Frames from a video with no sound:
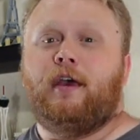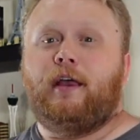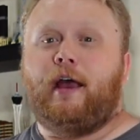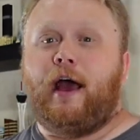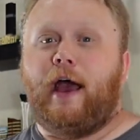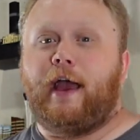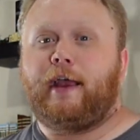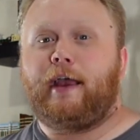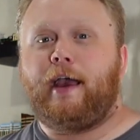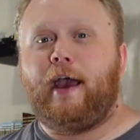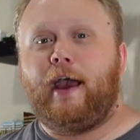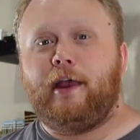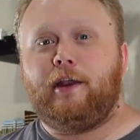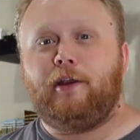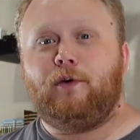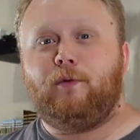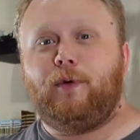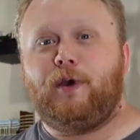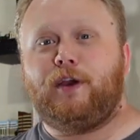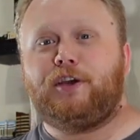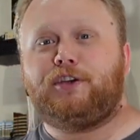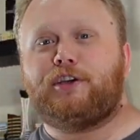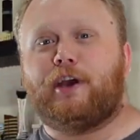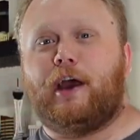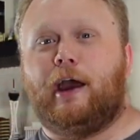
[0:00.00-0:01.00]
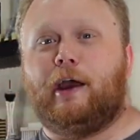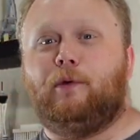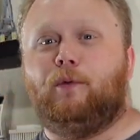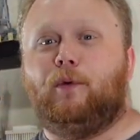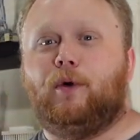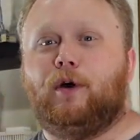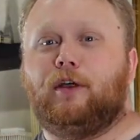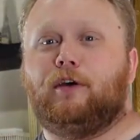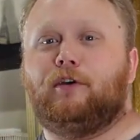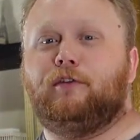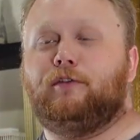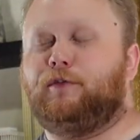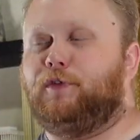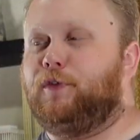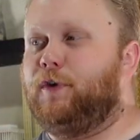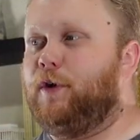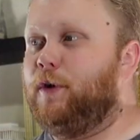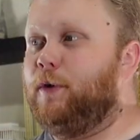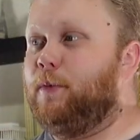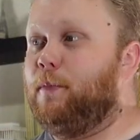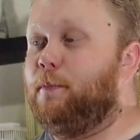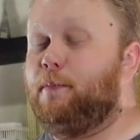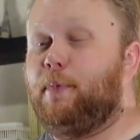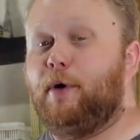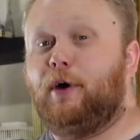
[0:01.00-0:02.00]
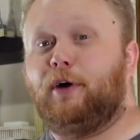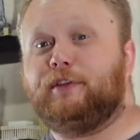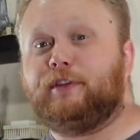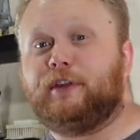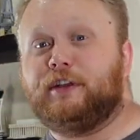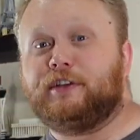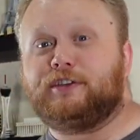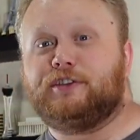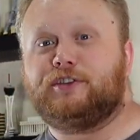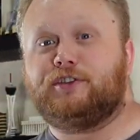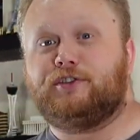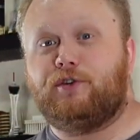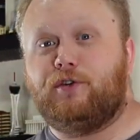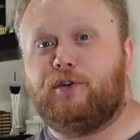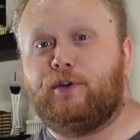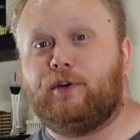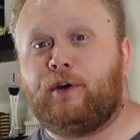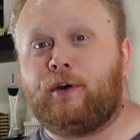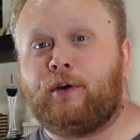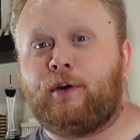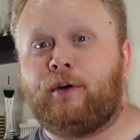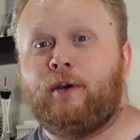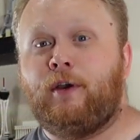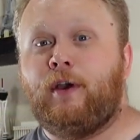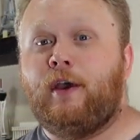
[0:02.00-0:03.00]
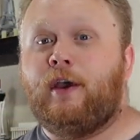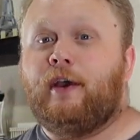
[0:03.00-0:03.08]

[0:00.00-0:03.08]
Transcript: I kind of wish I would have built it sooner